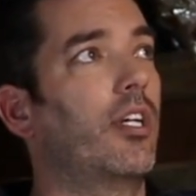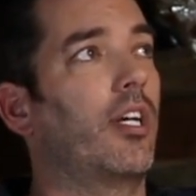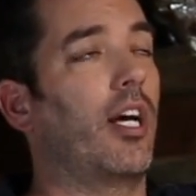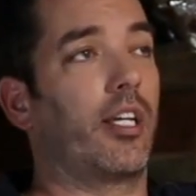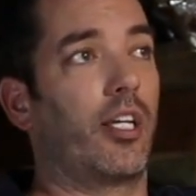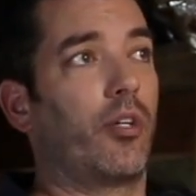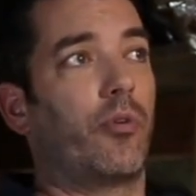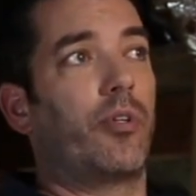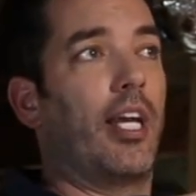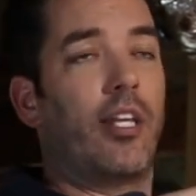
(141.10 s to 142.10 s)
can
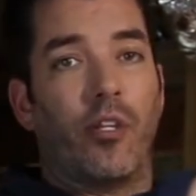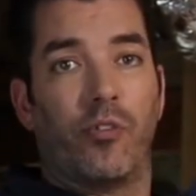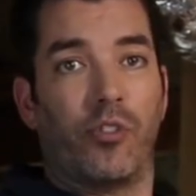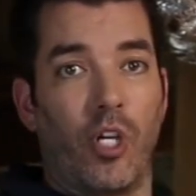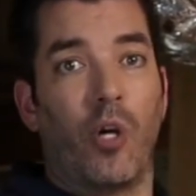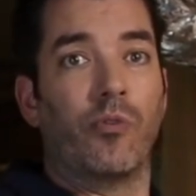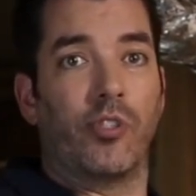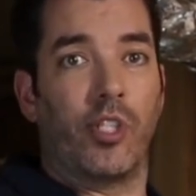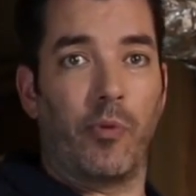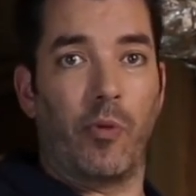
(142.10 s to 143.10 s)
create those
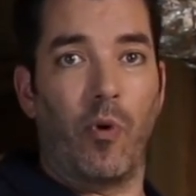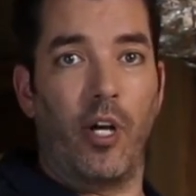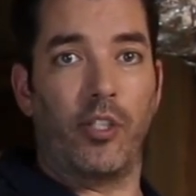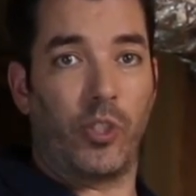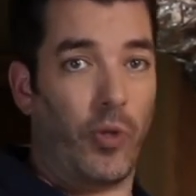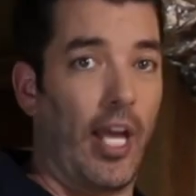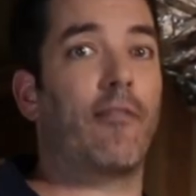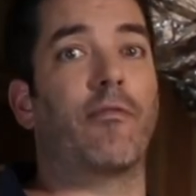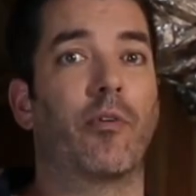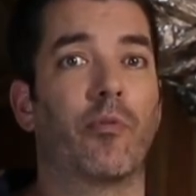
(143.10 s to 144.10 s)
zones that we want, so
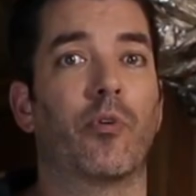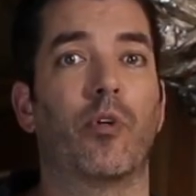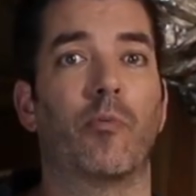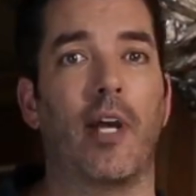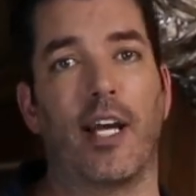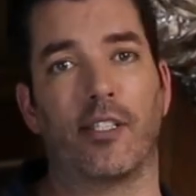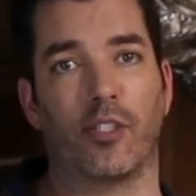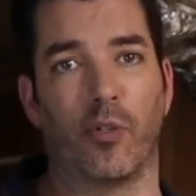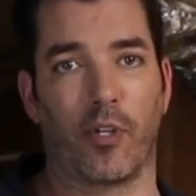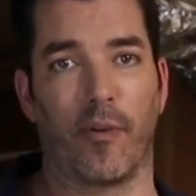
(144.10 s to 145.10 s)
every room has its
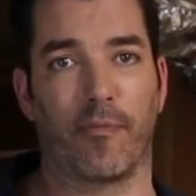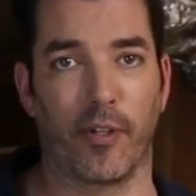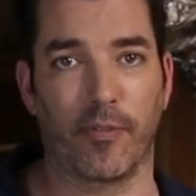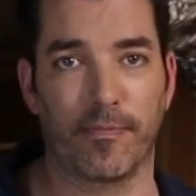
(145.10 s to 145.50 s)
own comfort.